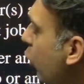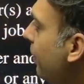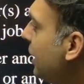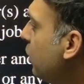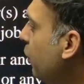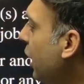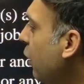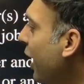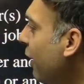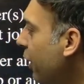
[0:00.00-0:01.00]
documents we
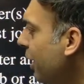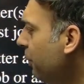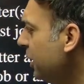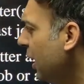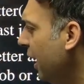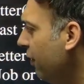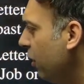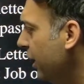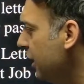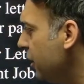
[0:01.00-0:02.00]
require for admission. I have
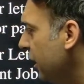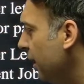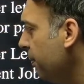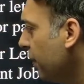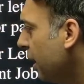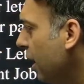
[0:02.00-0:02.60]
already shared.